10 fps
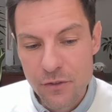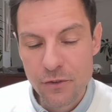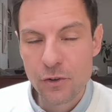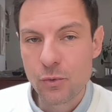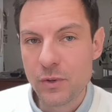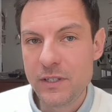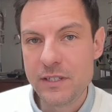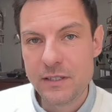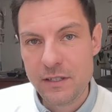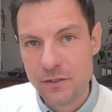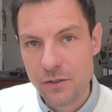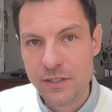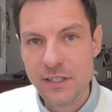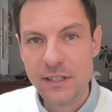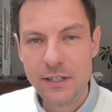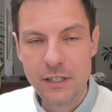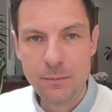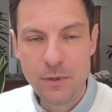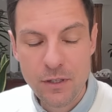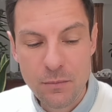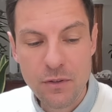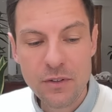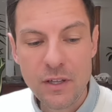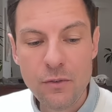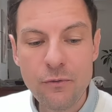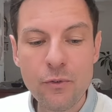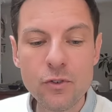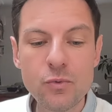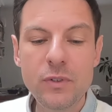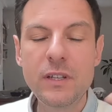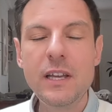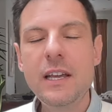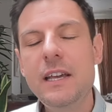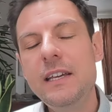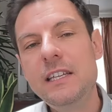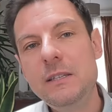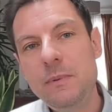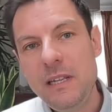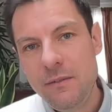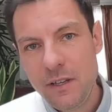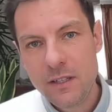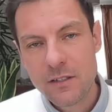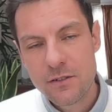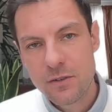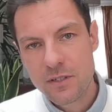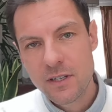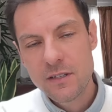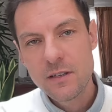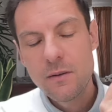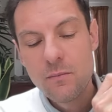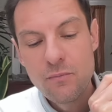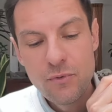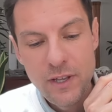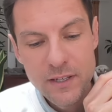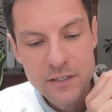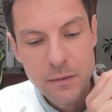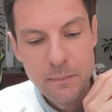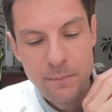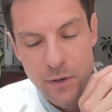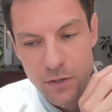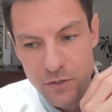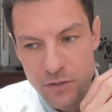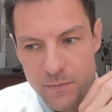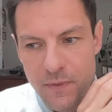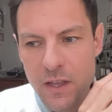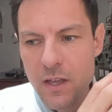Third one is disloyalty and abandonment. And the fourth one is believing that success brings burdens.